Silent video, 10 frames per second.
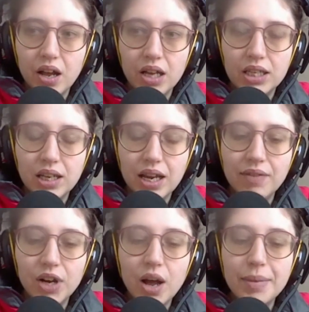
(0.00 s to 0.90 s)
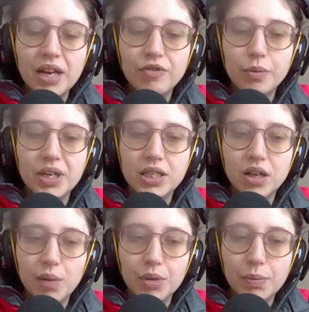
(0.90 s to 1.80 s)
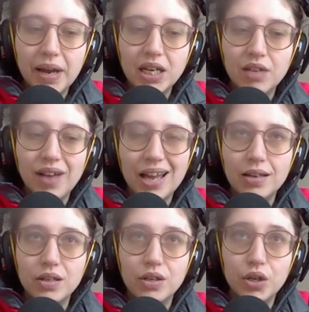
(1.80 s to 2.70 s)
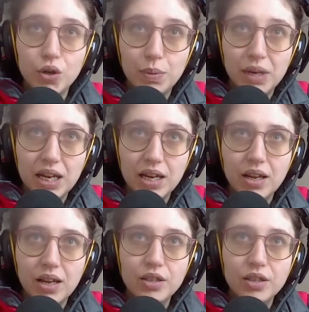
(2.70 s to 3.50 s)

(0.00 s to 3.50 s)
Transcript: as even coming in from a design perspective and as a newbie.